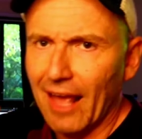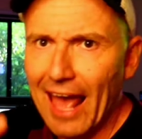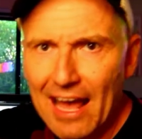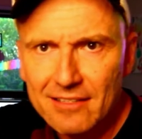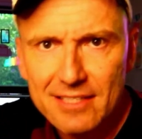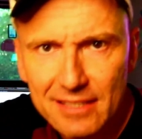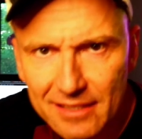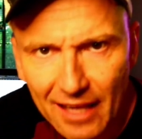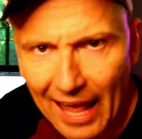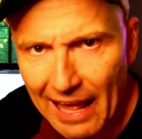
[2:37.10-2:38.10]

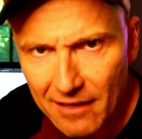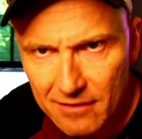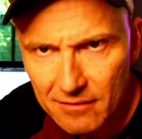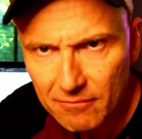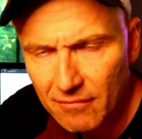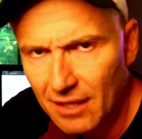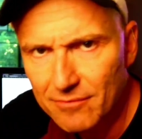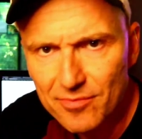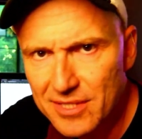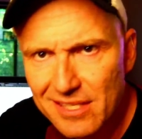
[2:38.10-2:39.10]
acid end,
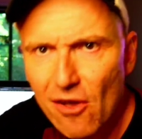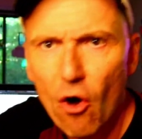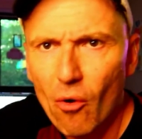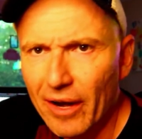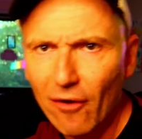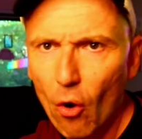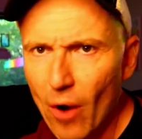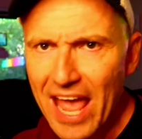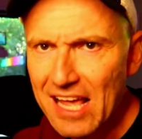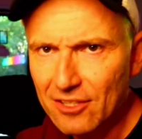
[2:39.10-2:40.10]
CO and an
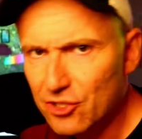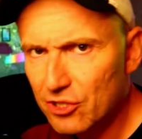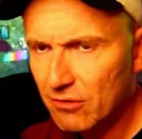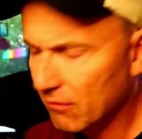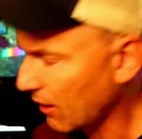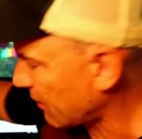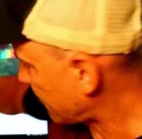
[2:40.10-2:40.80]
OH kind